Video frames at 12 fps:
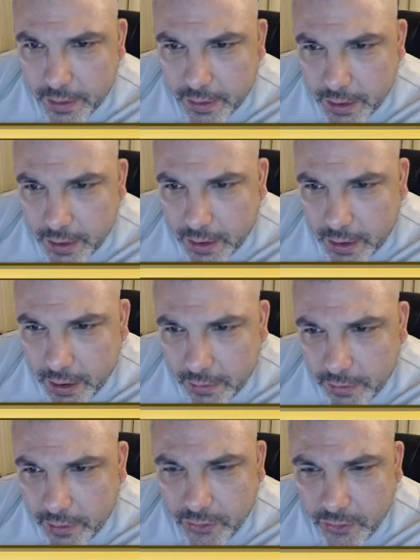I can't
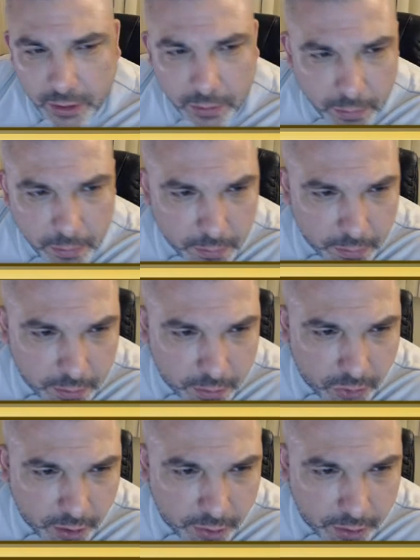really see what you
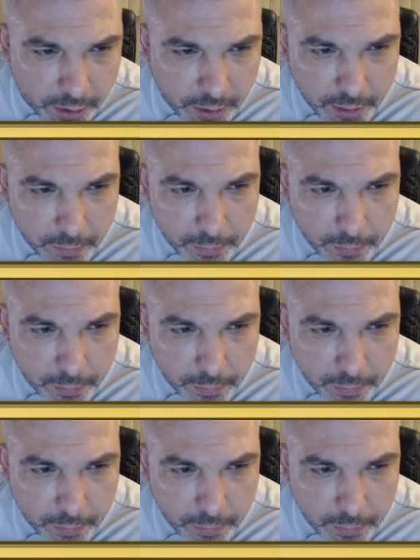said there.